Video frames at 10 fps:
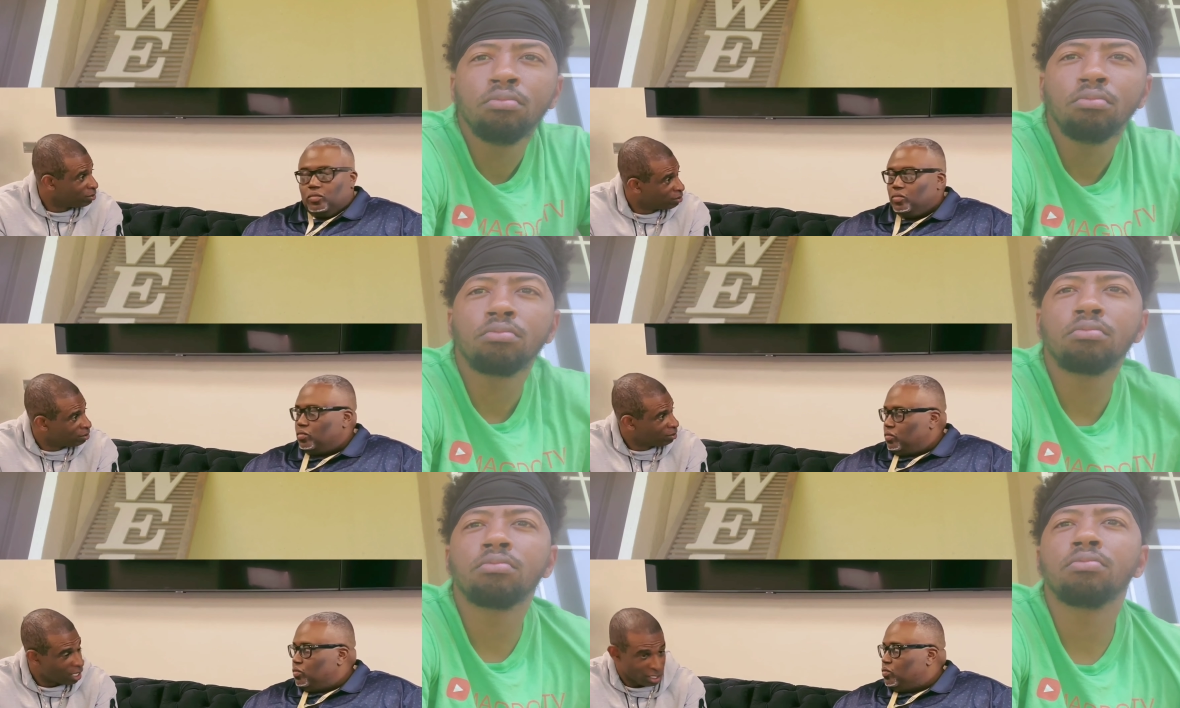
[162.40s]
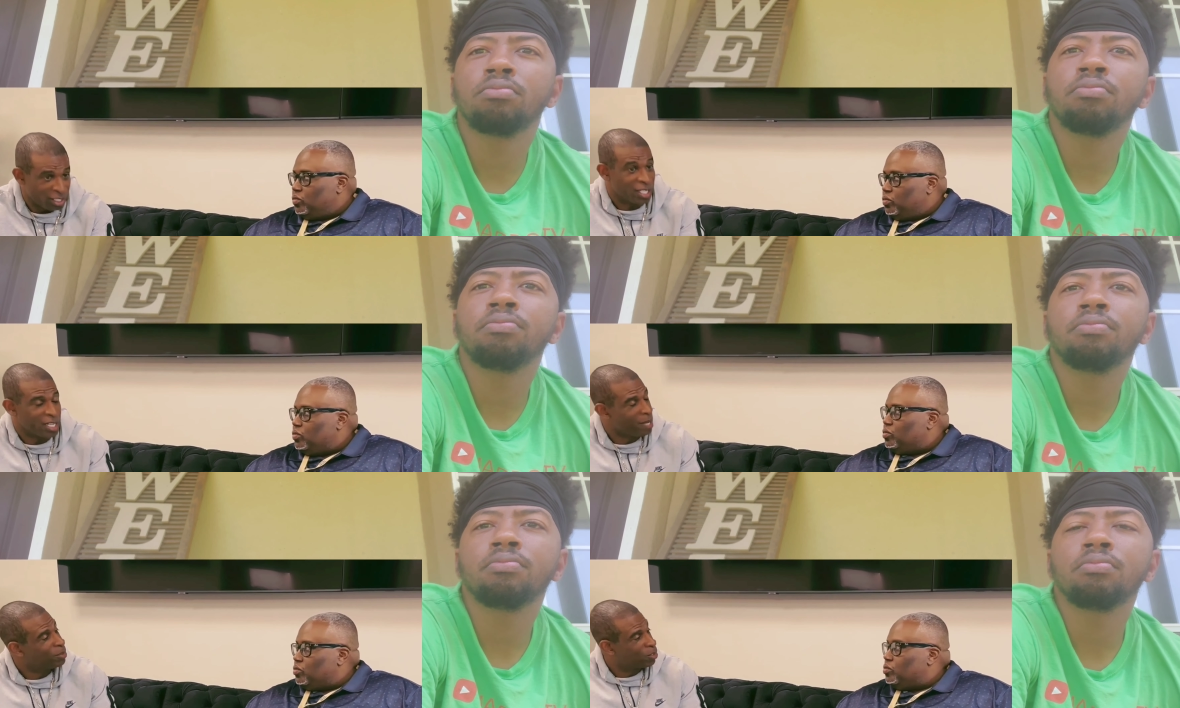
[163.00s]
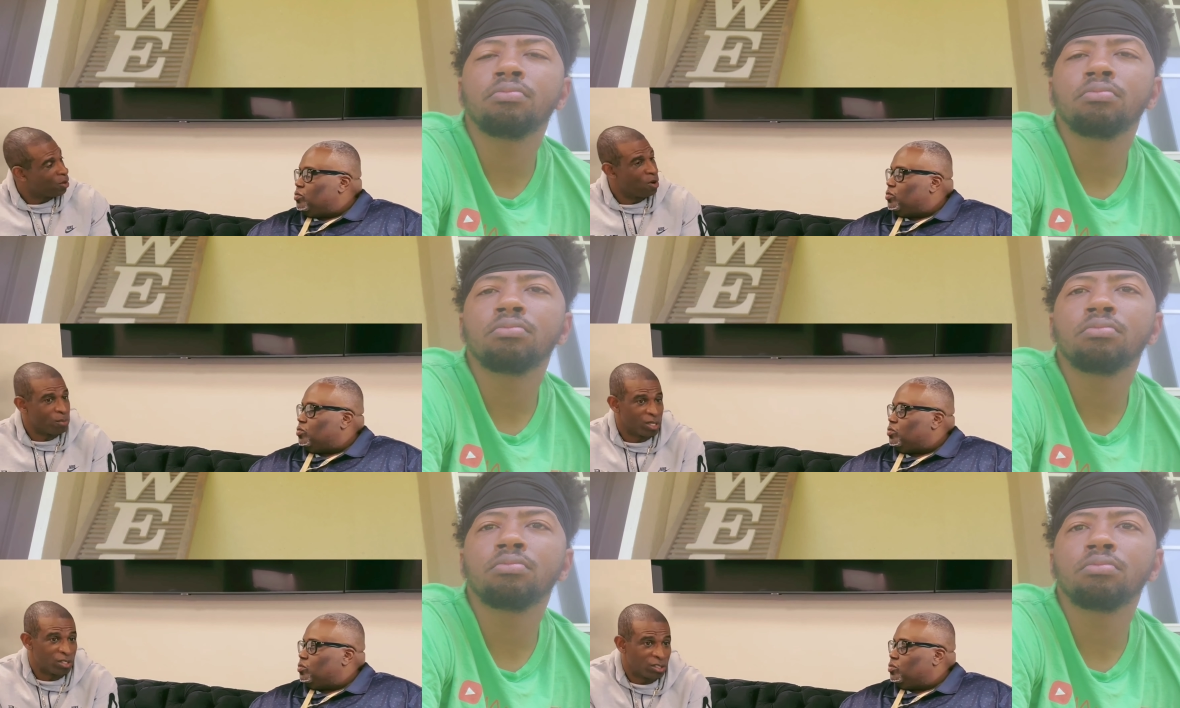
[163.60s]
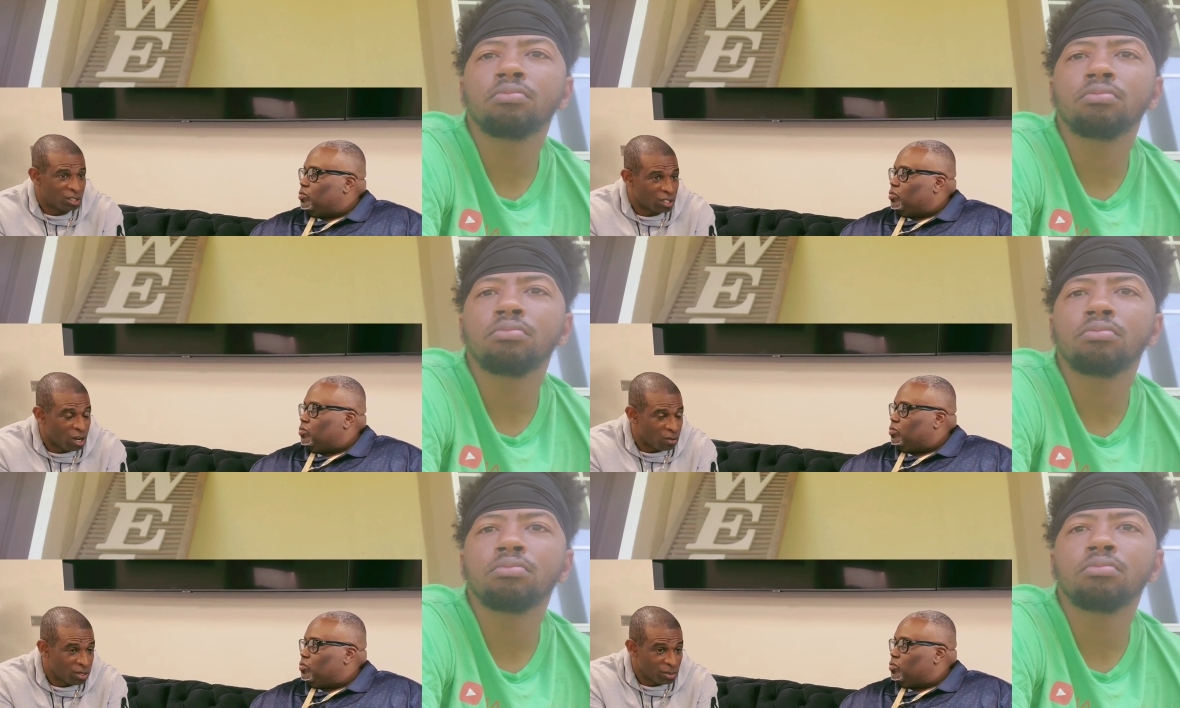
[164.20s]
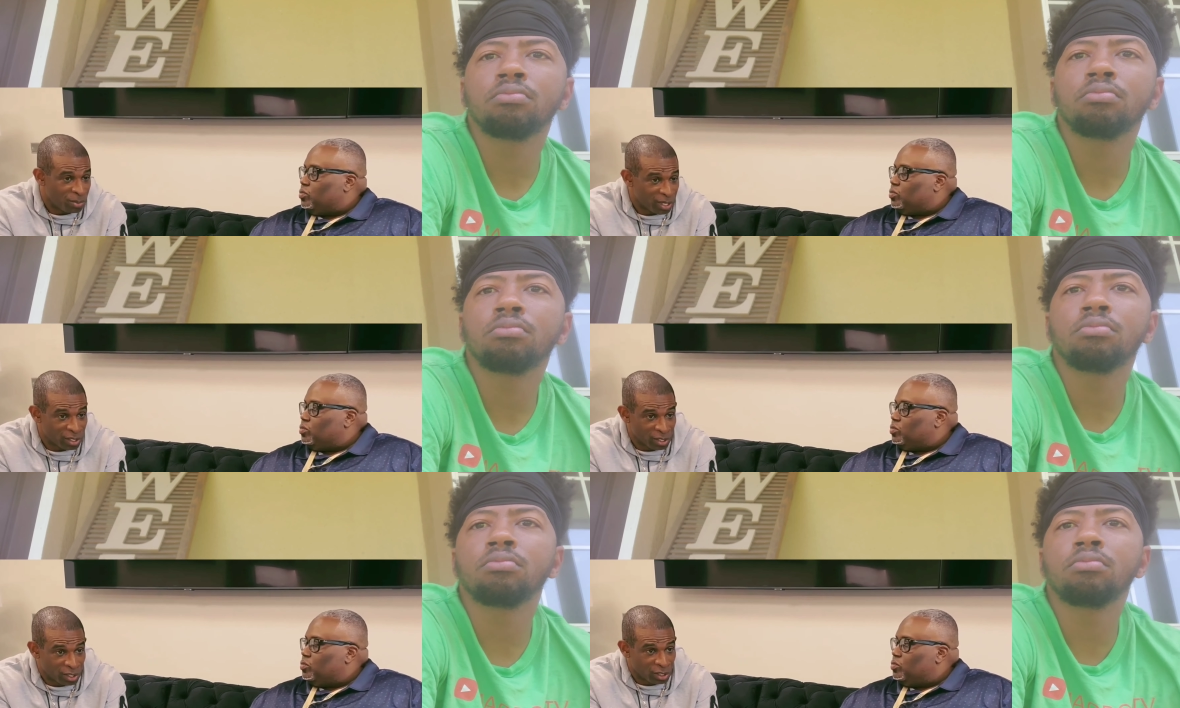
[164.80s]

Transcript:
Speaker 1: Mm-hmm. His nickname is grown because he's always been